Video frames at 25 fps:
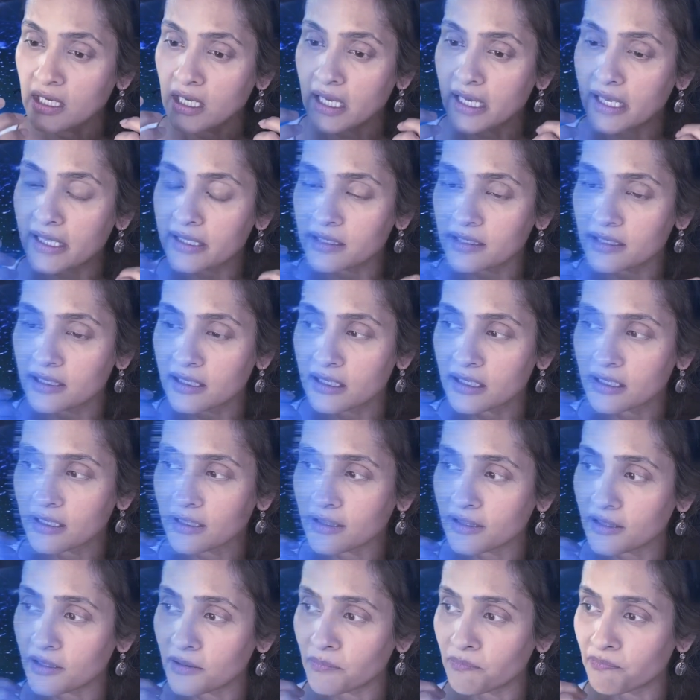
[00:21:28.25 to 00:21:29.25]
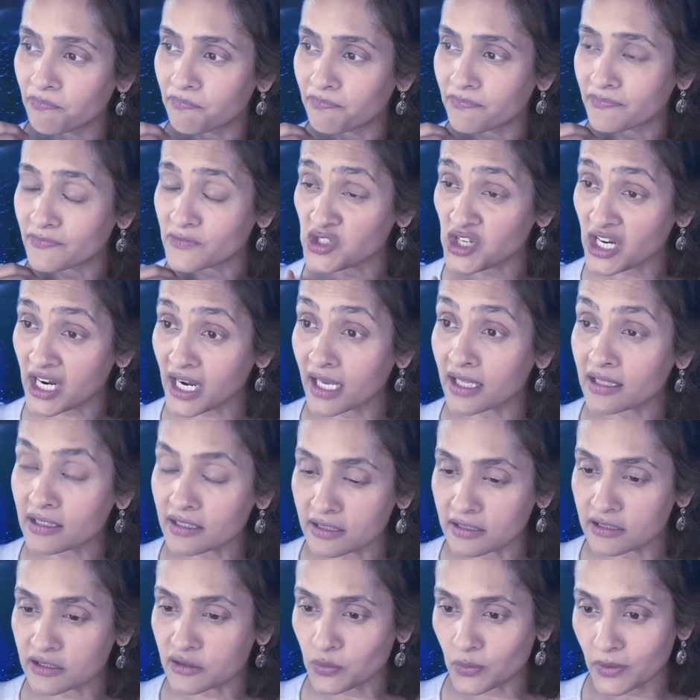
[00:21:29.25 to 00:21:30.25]
And the
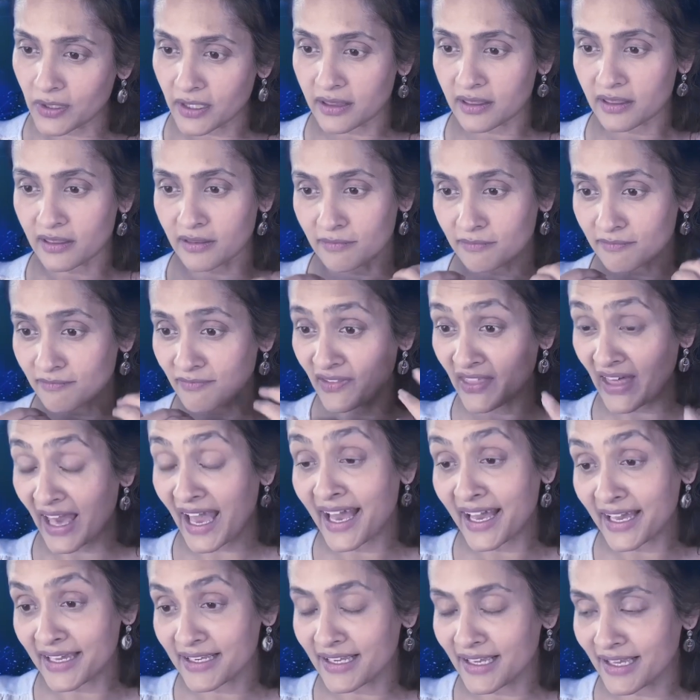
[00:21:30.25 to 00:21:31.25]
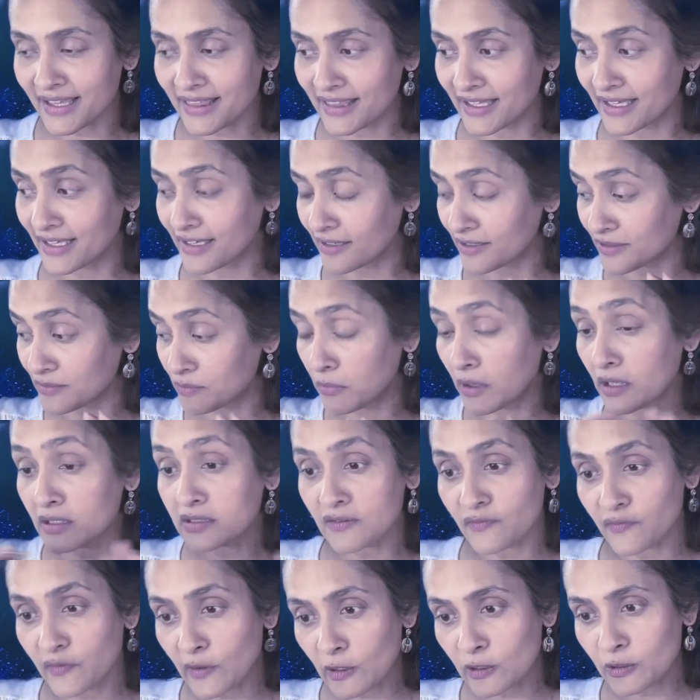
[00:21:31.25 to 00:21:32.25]
challenge with that, I think, is
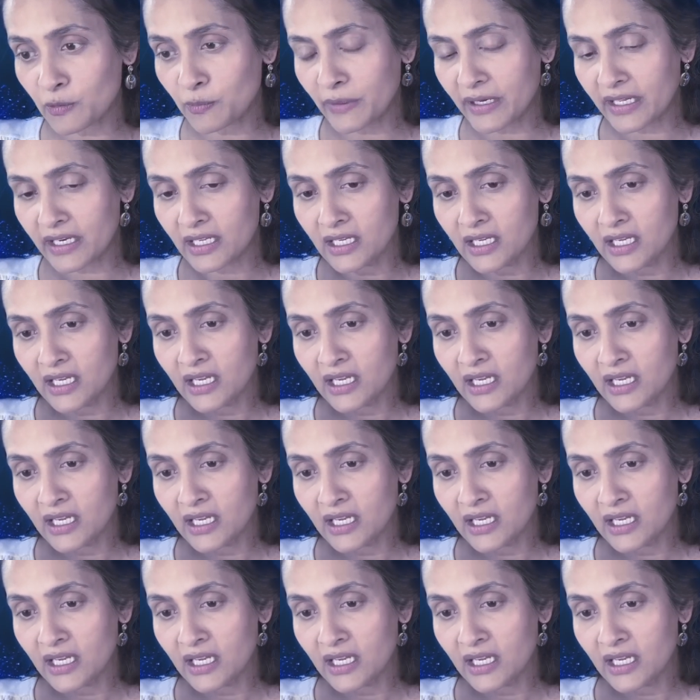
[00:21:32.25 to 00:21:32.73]
multifold, but